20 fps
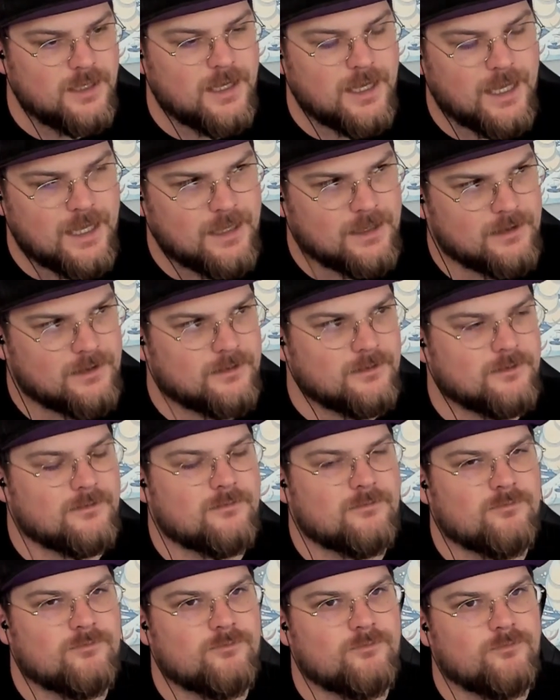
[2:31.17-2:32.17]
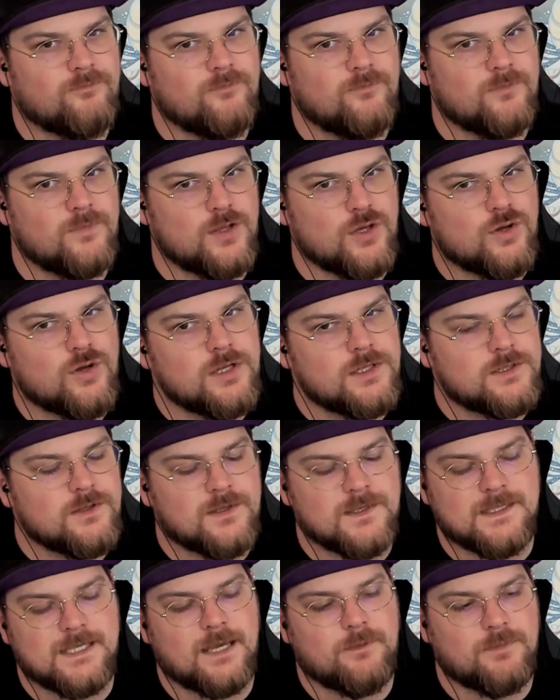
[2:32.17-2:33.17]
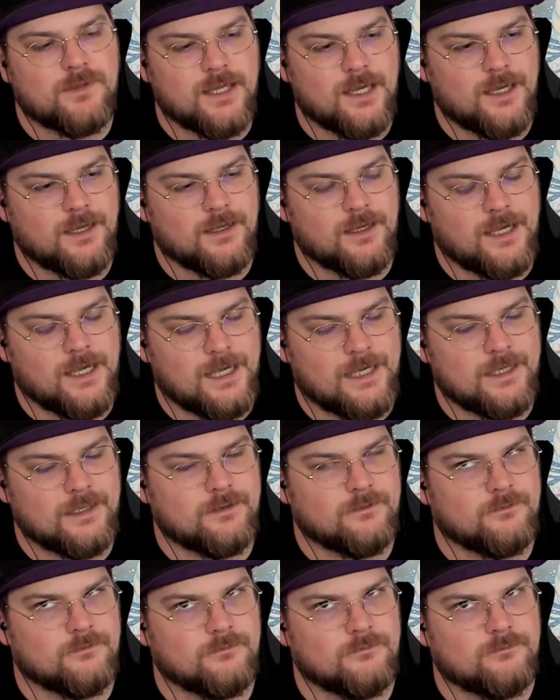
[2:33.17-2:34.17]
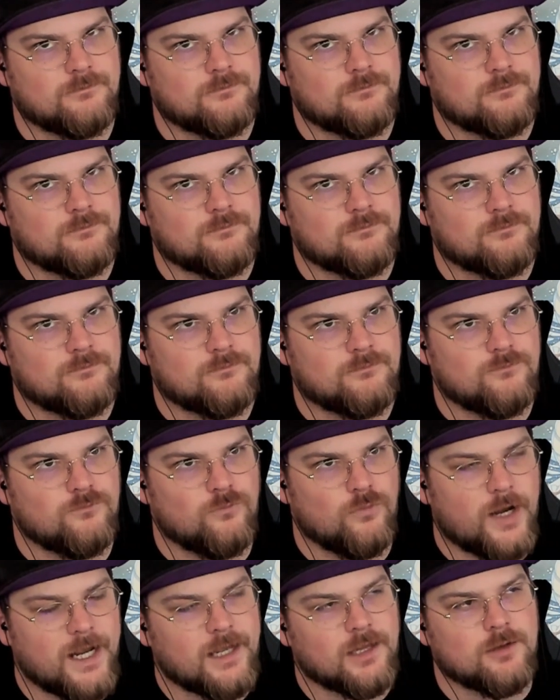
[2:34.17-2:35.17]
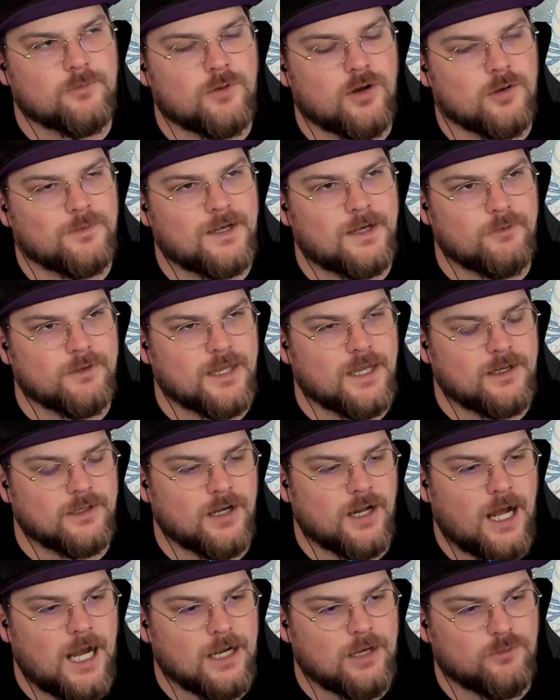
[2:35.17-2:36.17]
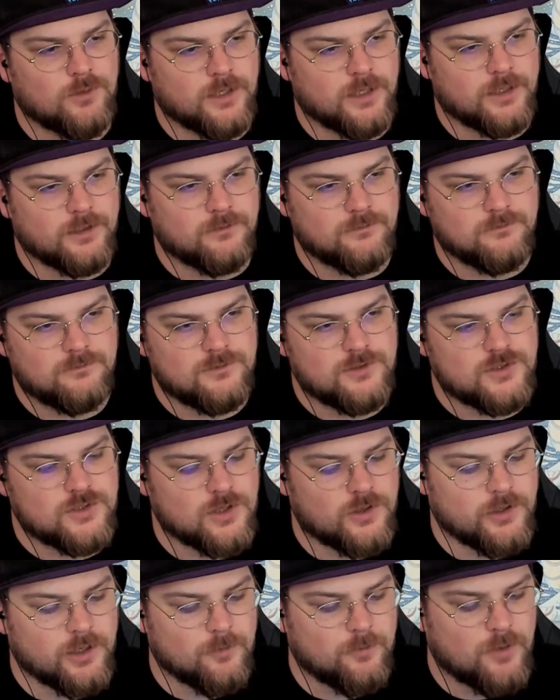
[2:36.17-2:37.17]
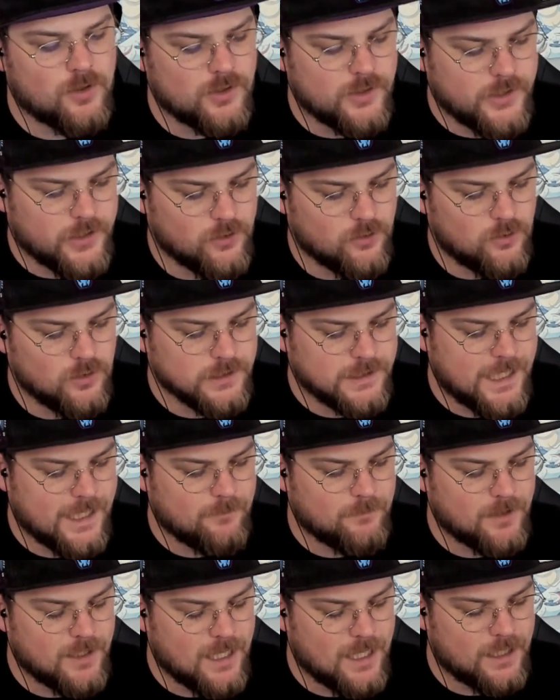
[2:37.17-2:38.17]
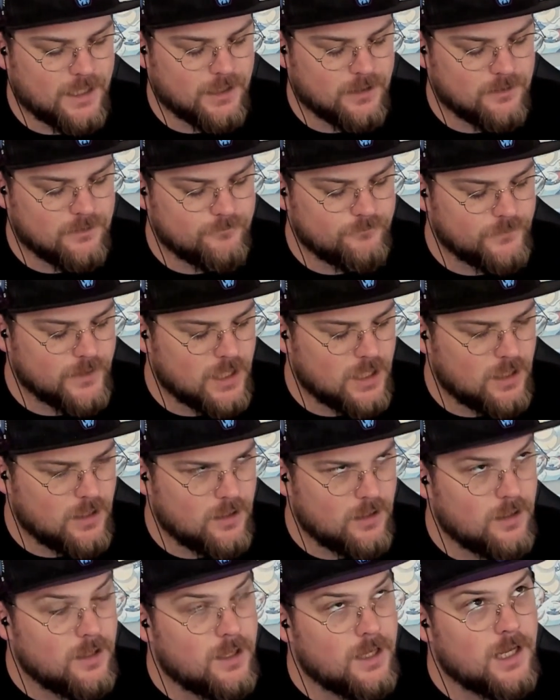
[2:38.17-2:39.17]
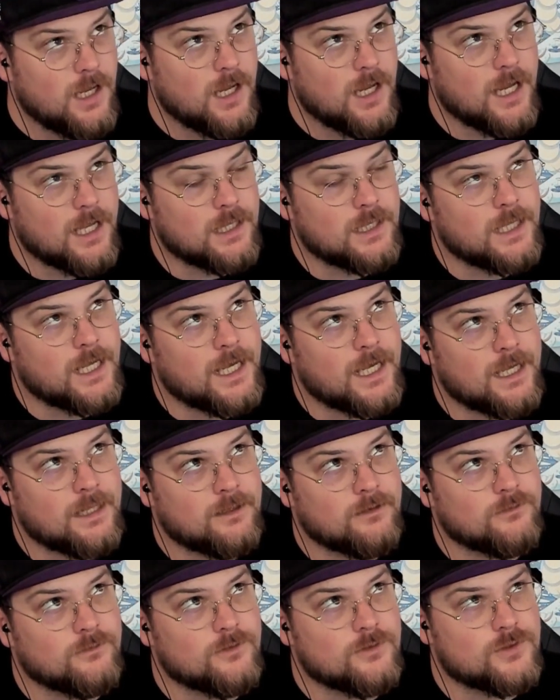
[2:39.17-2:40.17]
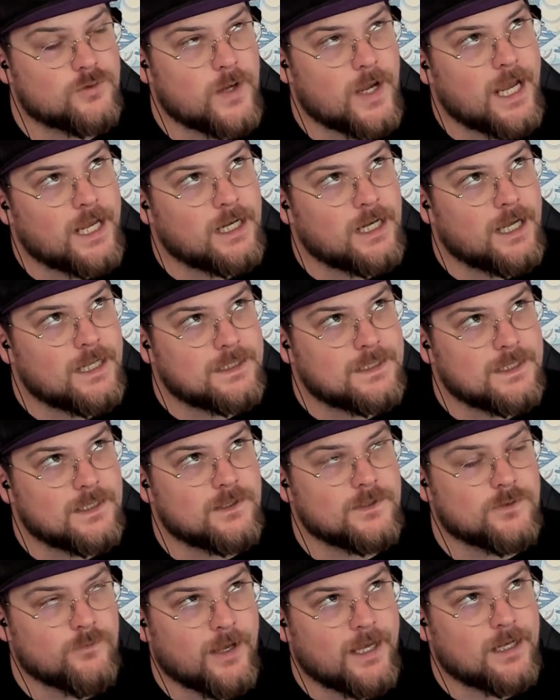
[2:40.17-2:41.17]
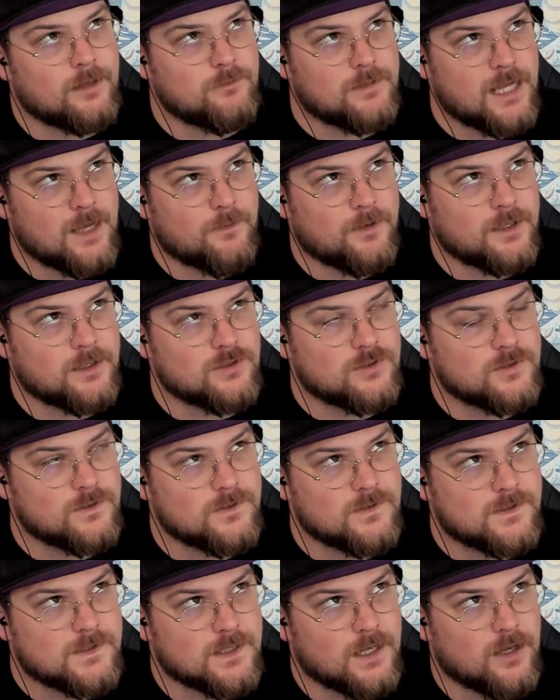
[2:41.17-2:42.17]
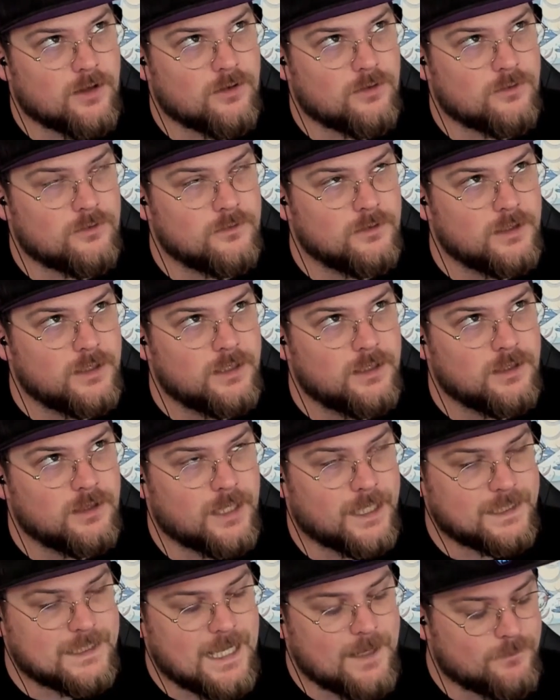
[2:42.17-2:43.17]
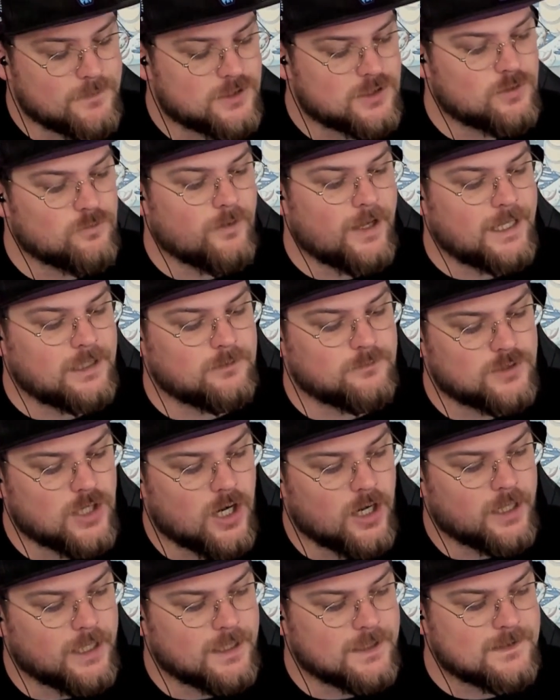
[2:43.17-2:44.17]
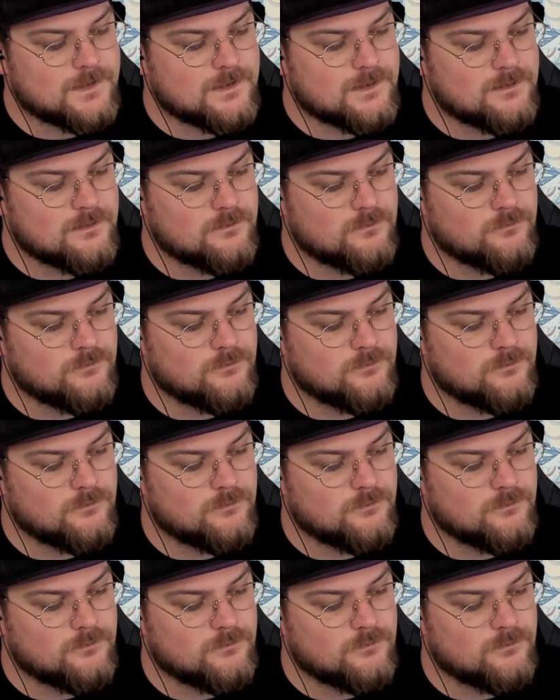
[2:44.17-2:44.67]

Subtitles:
and you couldn't do the same thing in regular Pokemon without an awkward show your opponent your whole deck mechanic. And then Dragonite deals random damage, so like damage to random targets.